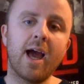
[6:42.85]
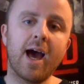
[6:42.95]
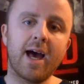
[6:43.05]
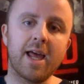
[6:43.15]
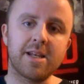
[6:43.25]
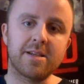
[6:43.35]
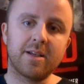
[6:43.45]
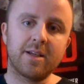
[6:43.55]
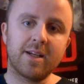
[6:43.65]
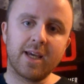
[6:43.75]
and
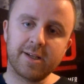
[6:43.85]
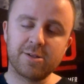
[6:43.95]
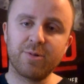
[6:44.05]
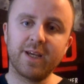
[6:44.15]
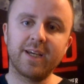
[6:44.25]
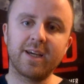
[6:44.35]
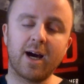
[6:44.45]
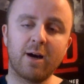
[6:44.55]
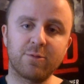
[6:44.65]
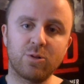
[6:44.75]
next week
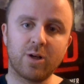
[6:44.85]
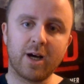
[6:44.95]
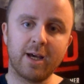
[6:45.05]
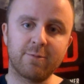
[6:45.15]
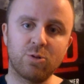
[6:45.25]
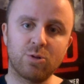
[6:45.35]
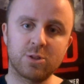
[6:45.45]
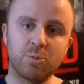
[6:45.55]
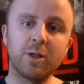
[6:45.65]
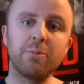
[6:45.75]
I of
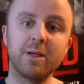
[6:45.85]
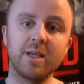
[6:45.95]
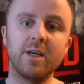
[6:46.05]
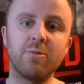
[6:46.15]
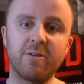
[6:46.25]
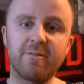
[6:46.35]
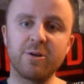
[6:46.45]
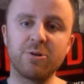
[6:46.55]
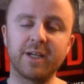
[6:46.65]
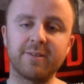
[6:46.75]
course will be
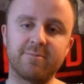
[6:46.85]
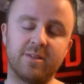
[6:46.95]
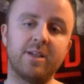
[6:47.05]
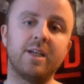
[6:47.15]
reviewing